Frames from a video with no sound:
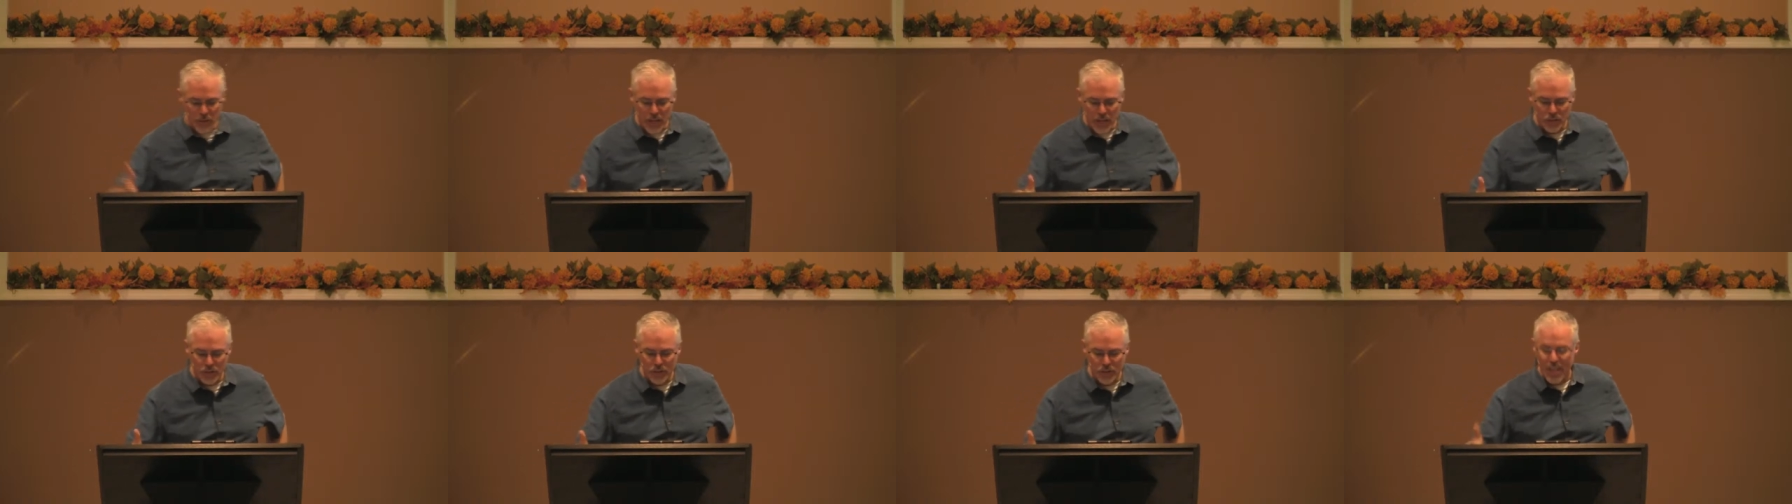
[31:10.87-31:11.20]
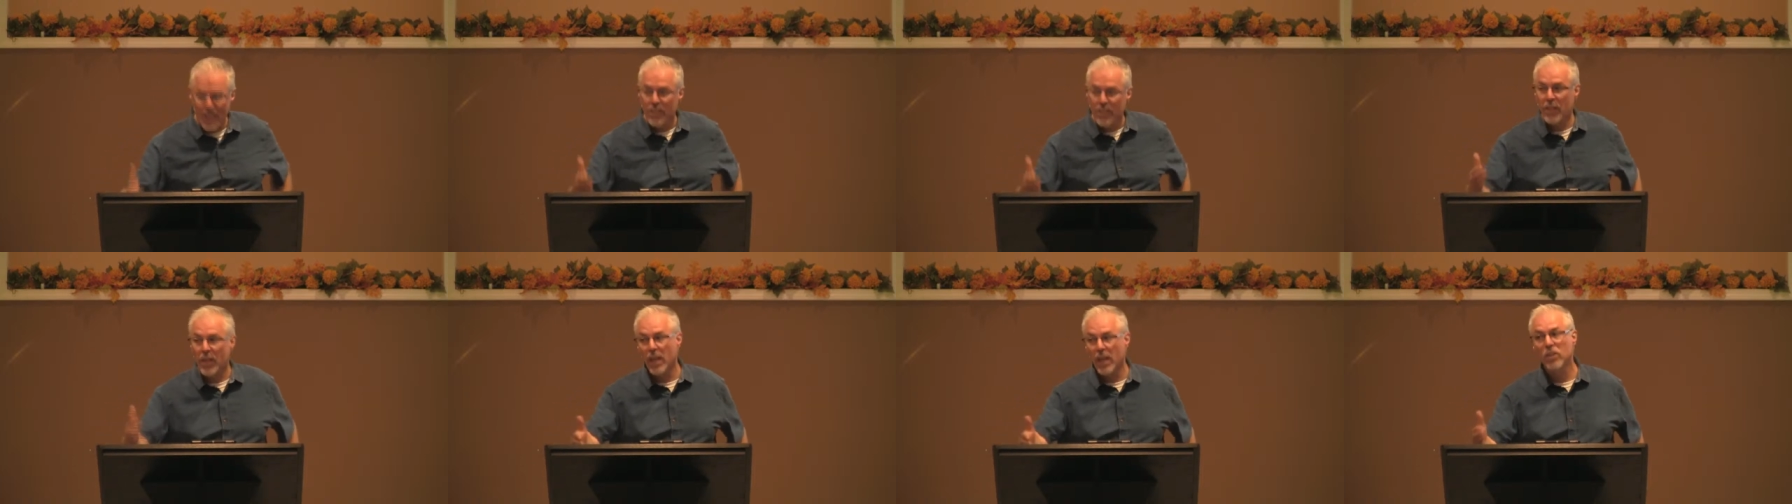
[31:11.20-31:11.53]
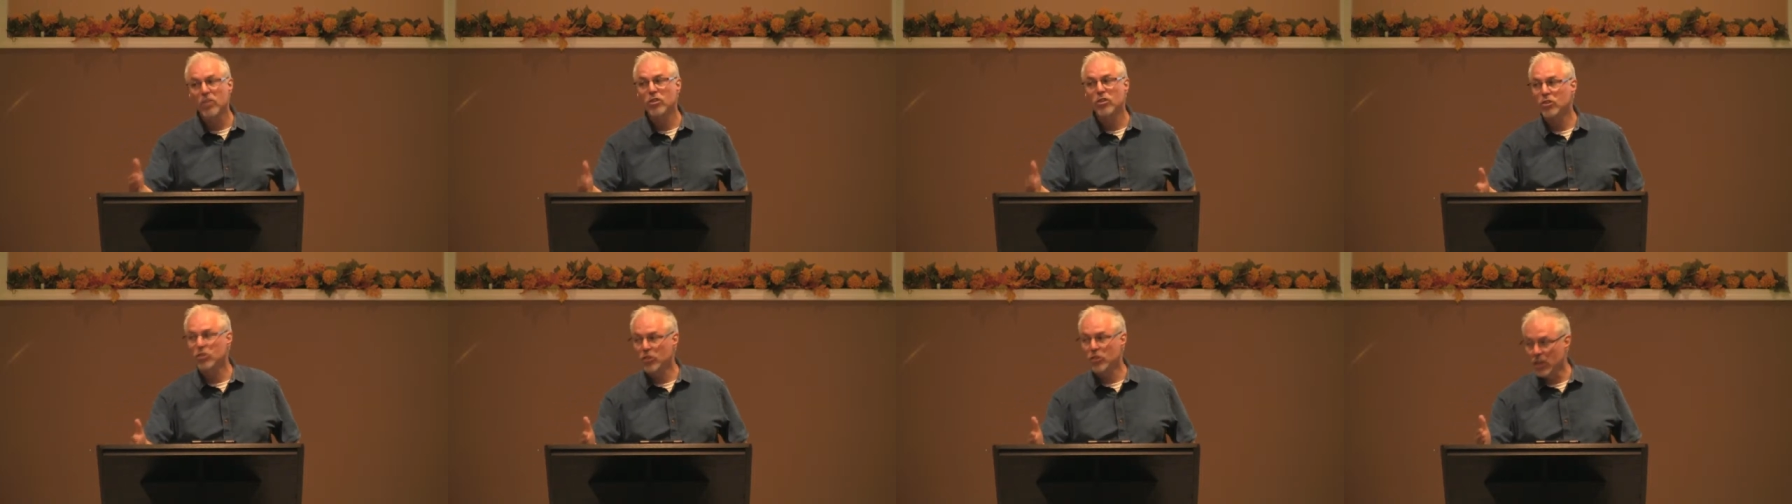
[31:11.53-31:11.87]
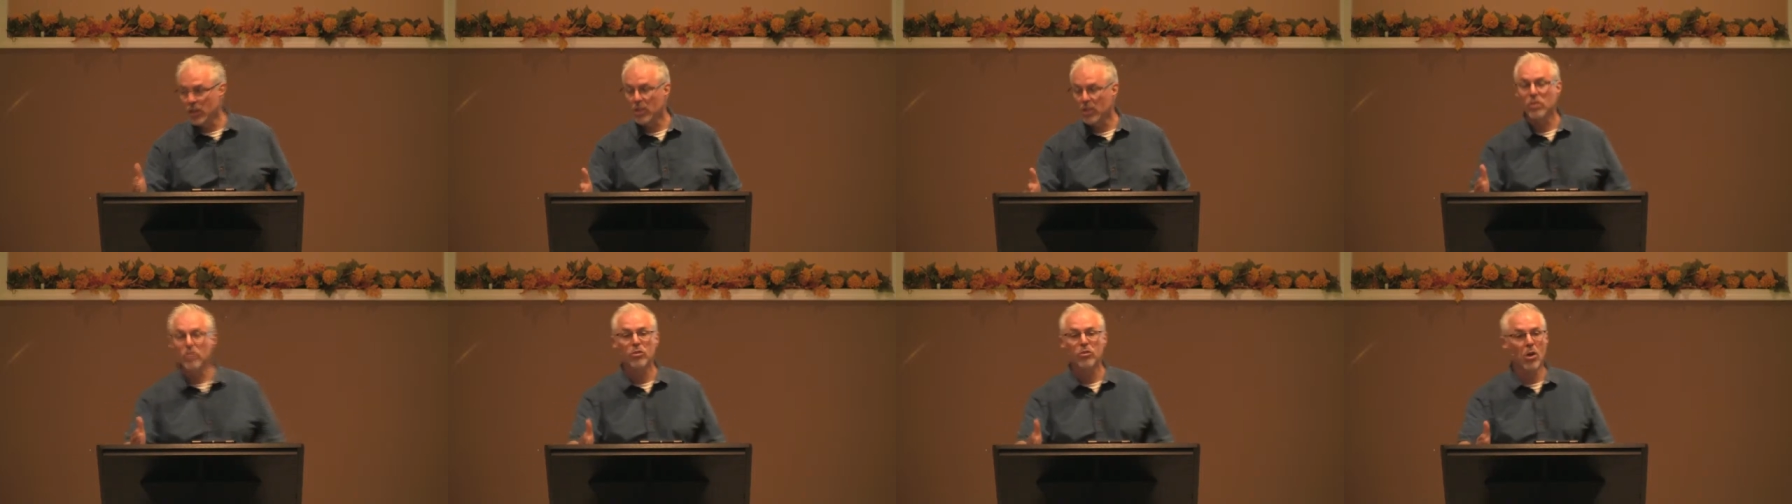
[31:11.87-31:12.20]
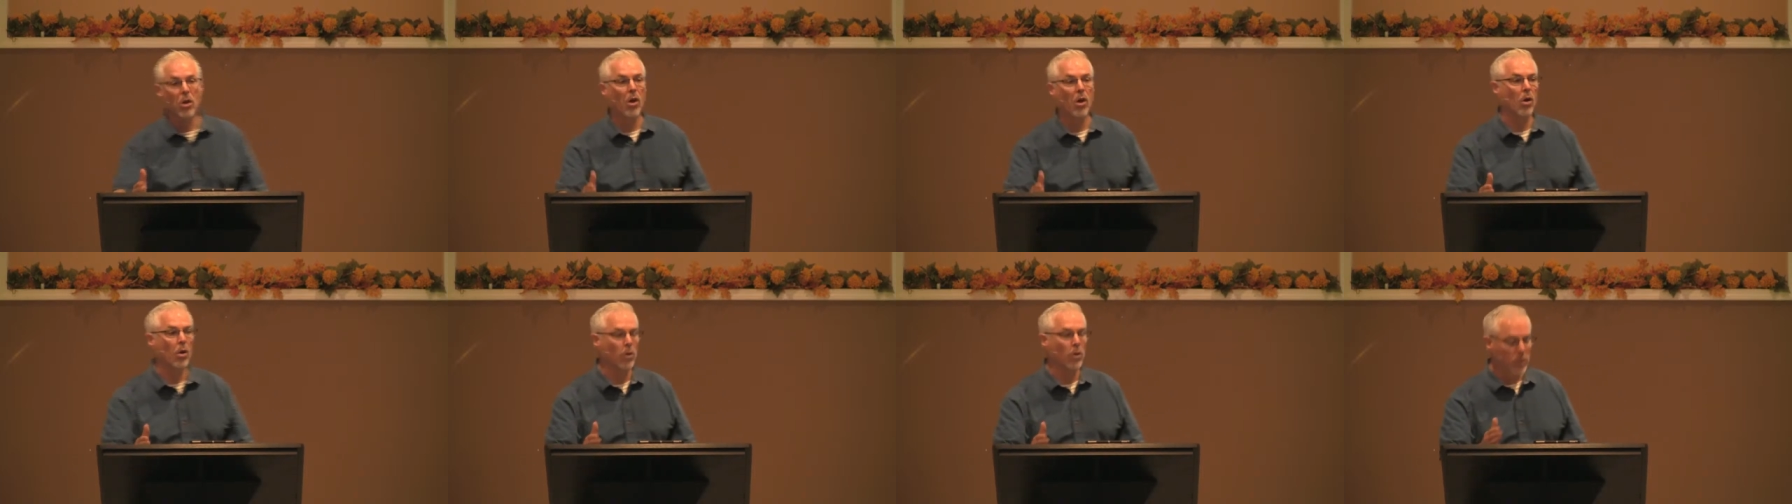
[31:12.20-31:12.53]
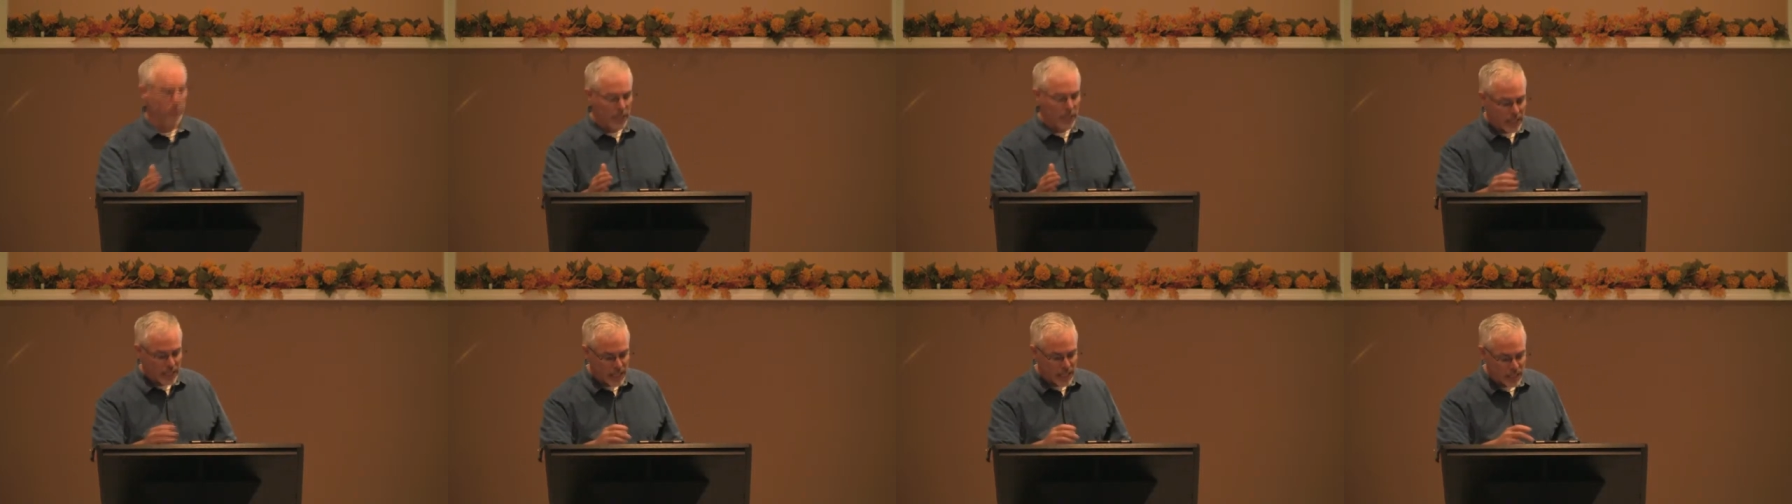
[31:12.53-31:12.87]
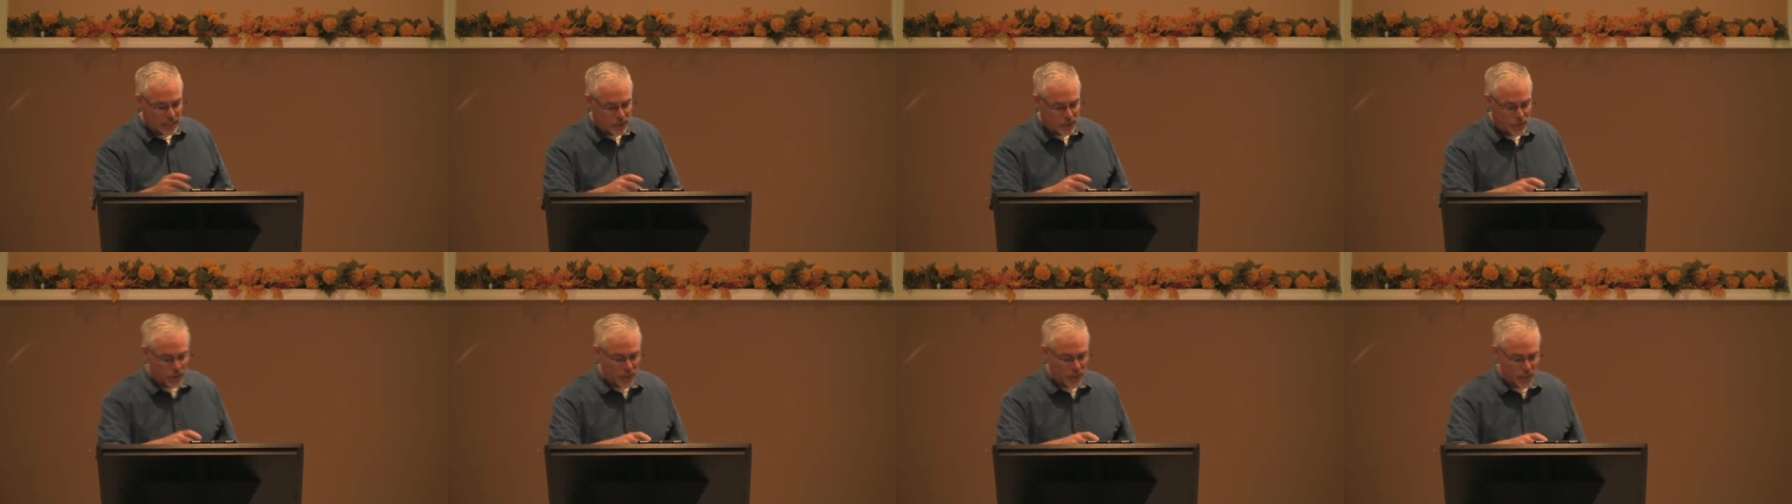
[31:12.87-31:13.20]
fits, they still know it's